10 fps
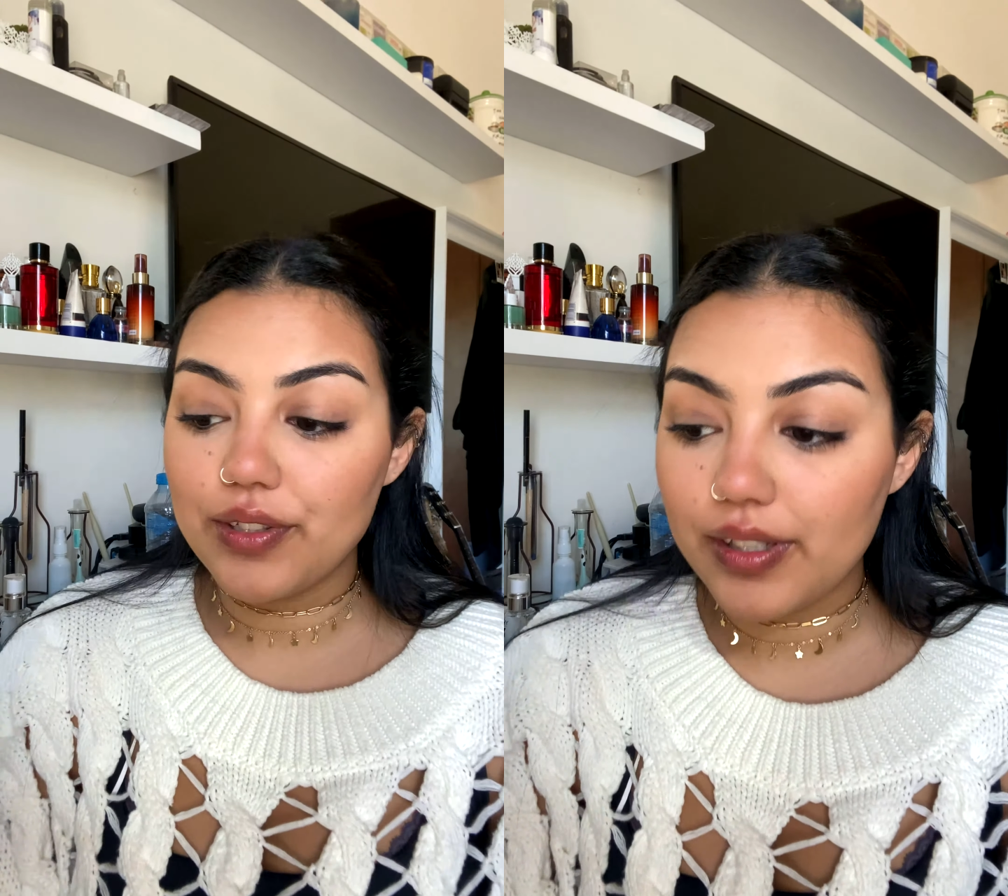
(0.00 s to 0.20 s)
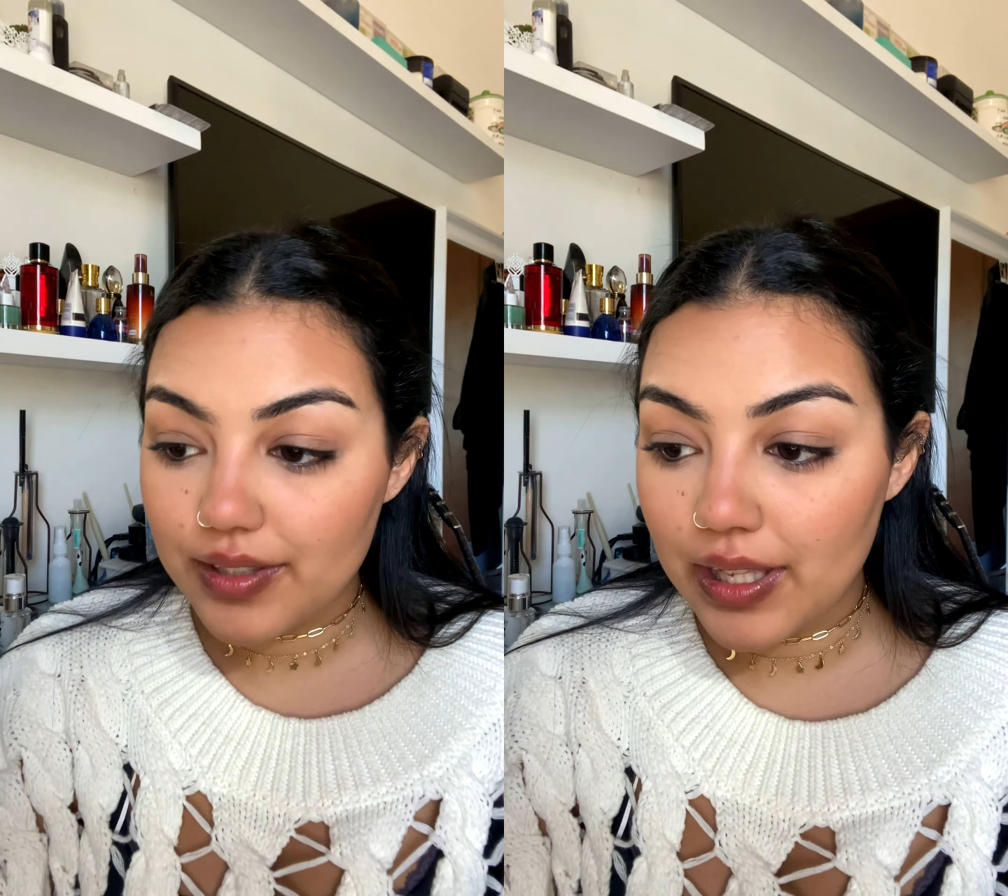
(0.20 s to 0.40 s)

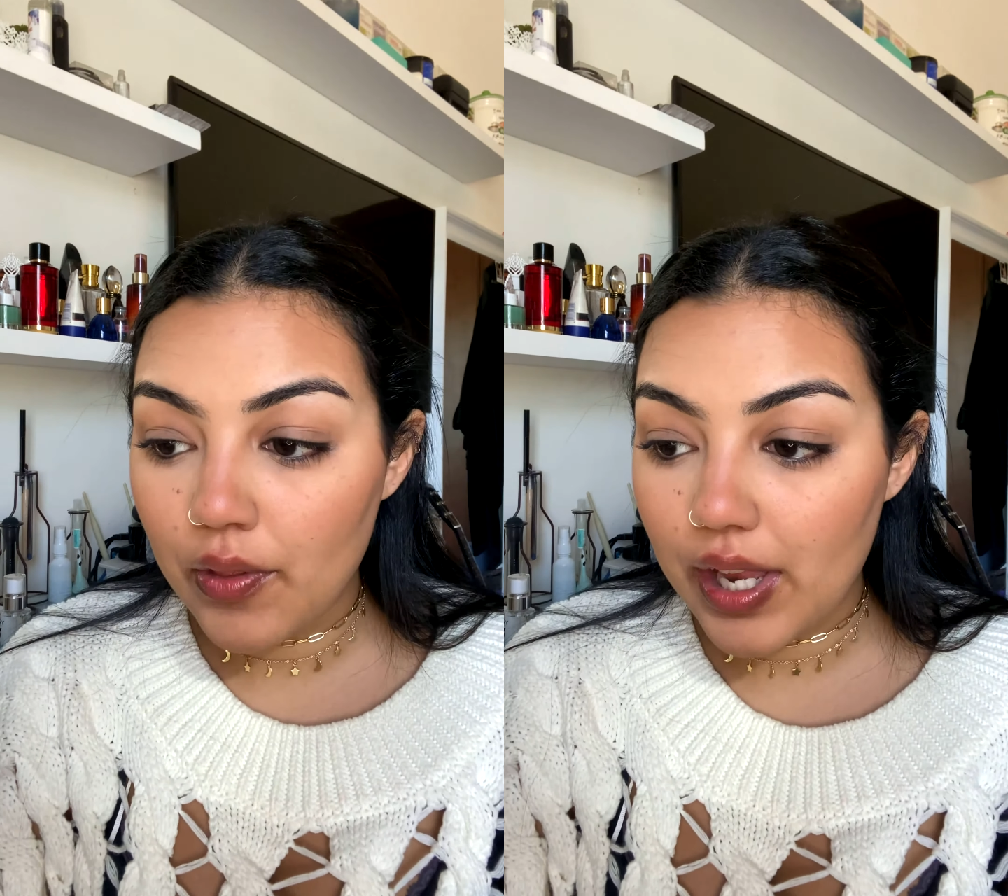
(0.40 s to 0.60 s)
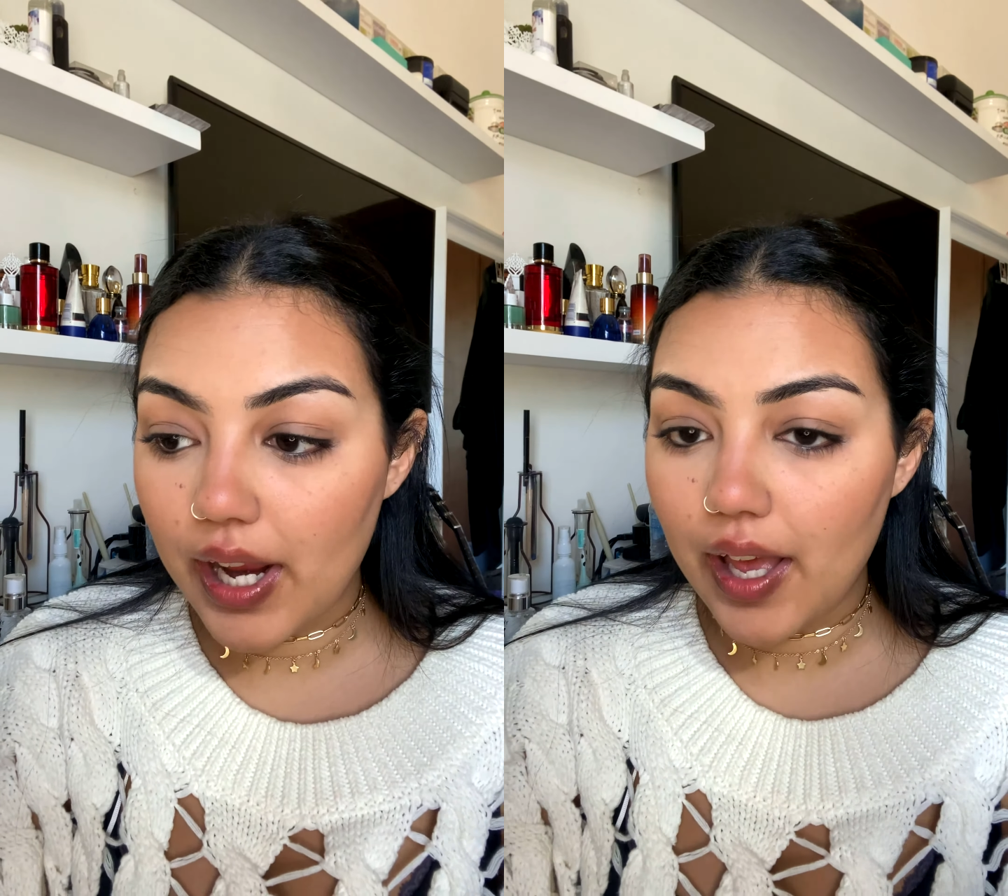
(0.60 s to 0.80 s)
because now
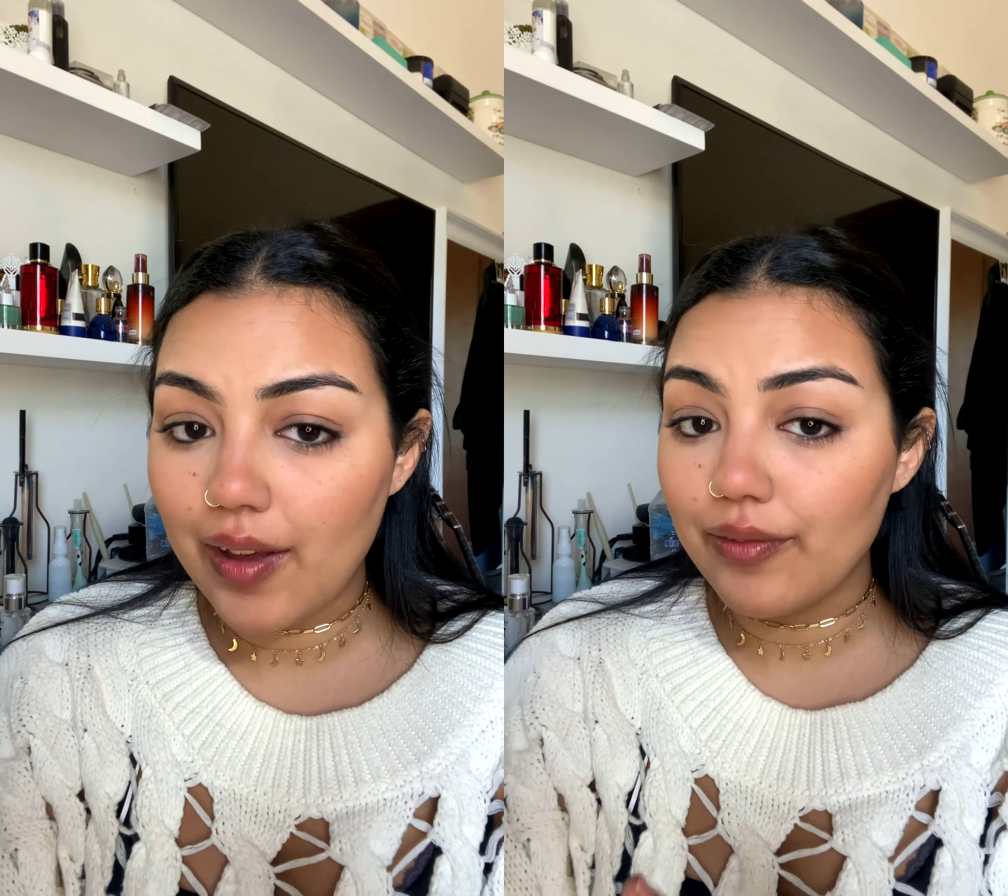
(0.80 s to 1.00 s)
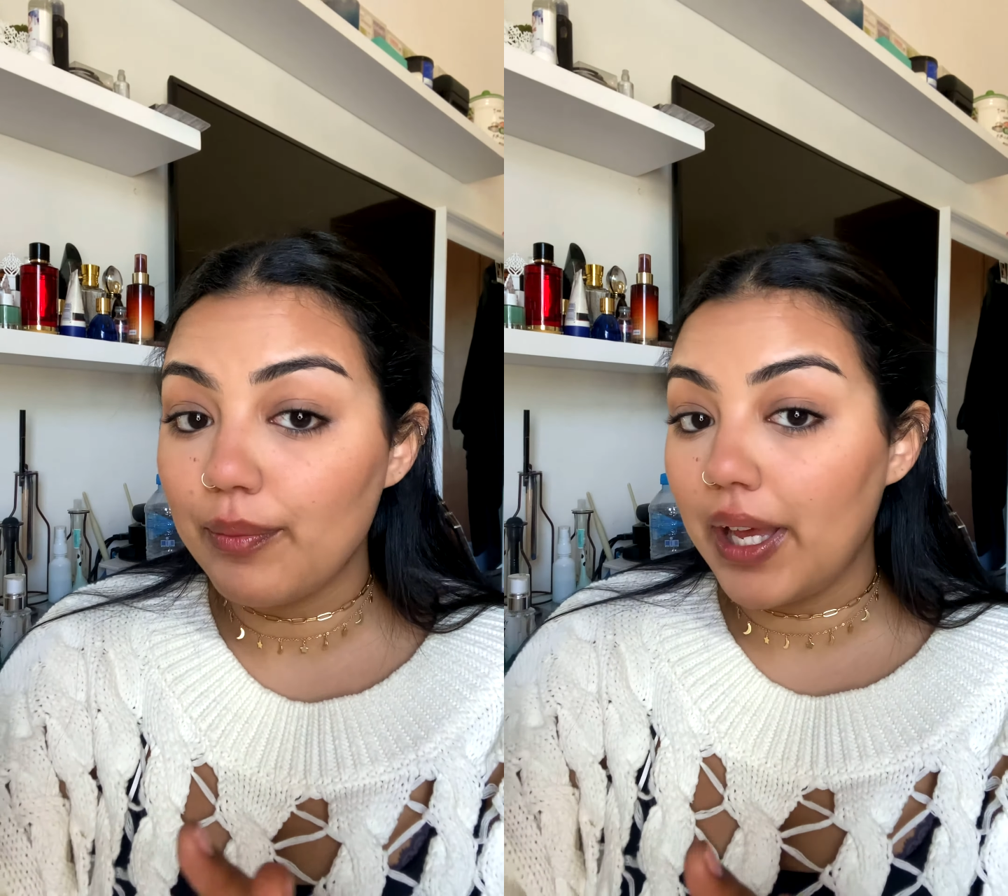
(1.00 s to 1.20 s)
that I
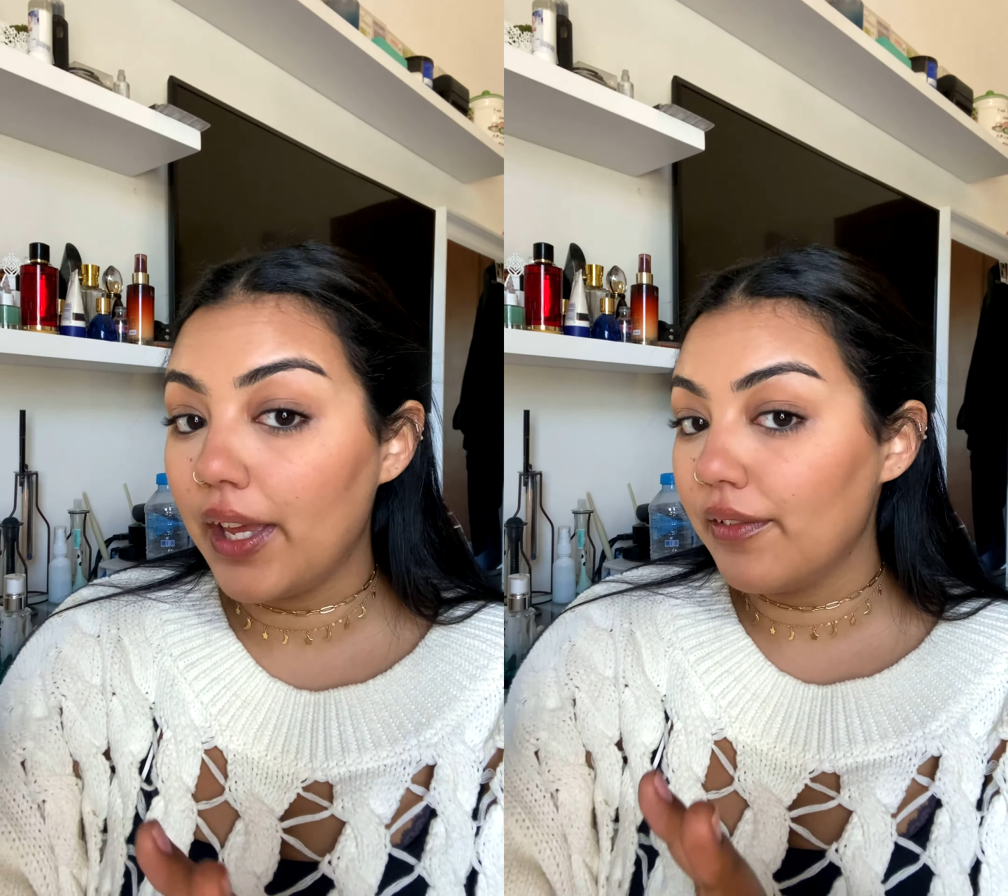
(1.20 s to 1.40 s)
have my